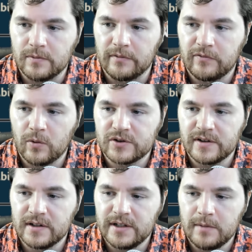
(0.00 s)
this one,
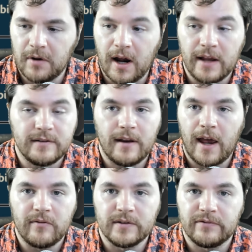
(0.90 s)
Forged in the Deep. I
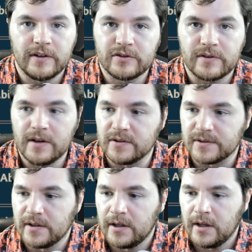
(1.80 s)
haven't finished
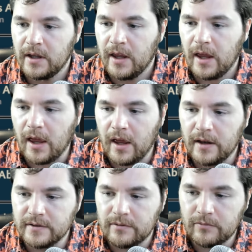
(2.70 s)
this.
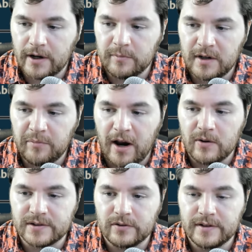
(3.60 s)
and the recommended
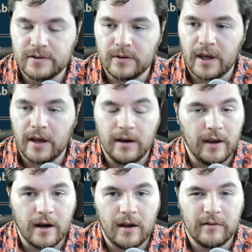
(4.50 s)
power is 32k,
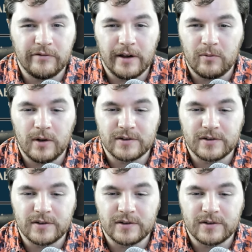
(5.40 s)
and I have like